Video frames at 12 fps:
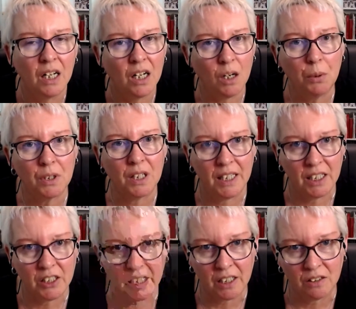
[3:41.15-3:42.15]
I'll put a link
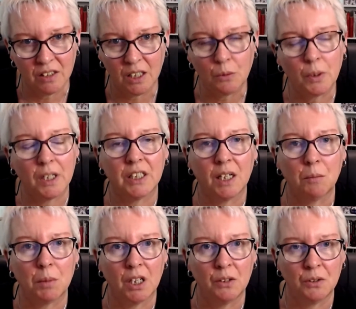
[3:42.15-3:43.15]
down anyway, down
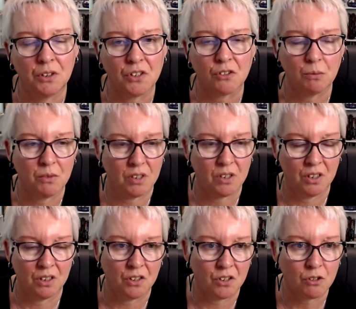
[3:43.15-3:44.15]
below in
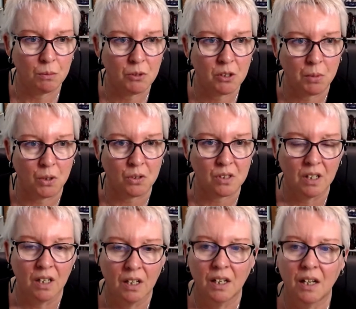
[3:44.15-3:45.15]
the description box.
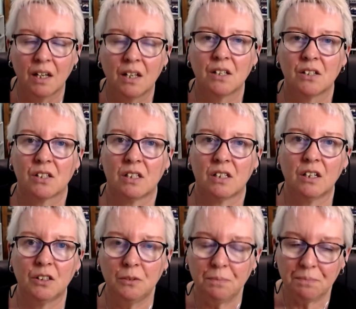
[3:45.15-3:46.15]

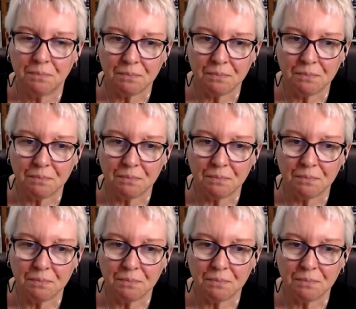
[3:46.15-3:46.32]
So